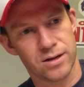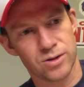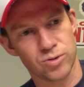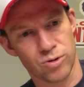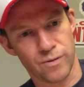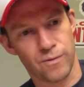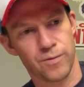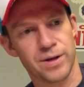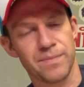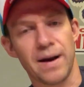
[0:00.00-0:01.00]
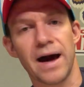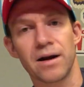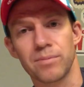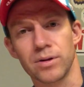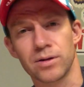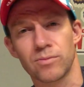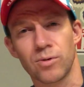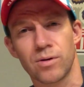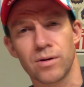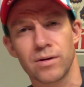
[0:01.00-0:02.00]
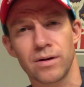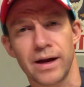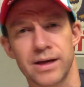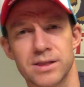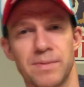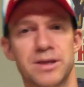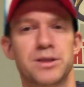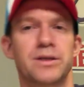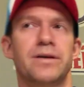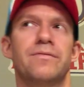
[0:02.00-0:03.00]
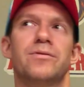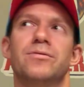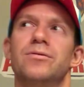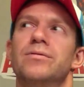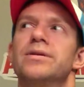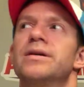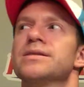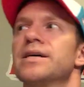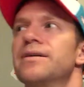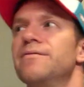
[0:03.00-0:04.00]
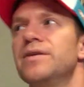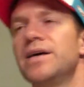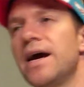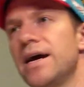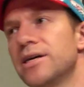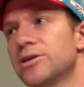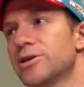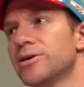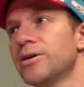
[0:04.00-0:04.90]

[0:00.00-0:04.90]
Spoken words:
sort of free the pad up a little more, like especially if you're doing things like a VH